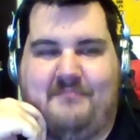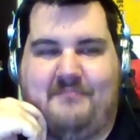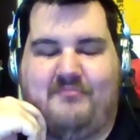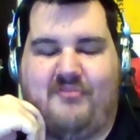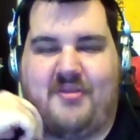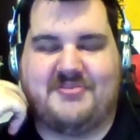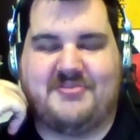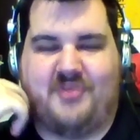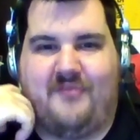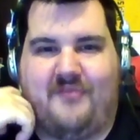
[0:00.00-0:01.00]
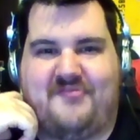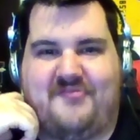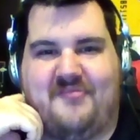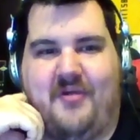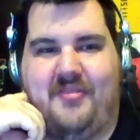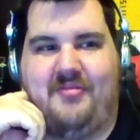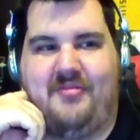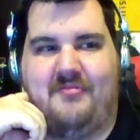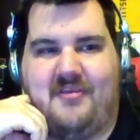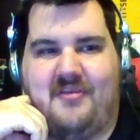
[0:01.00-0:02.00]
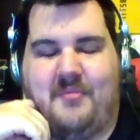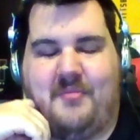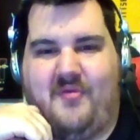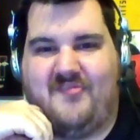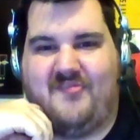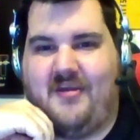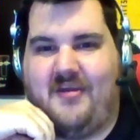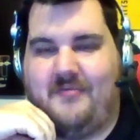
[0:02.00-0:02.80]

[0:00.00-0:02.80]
pretty much all of season one, like, a couple weeks ago.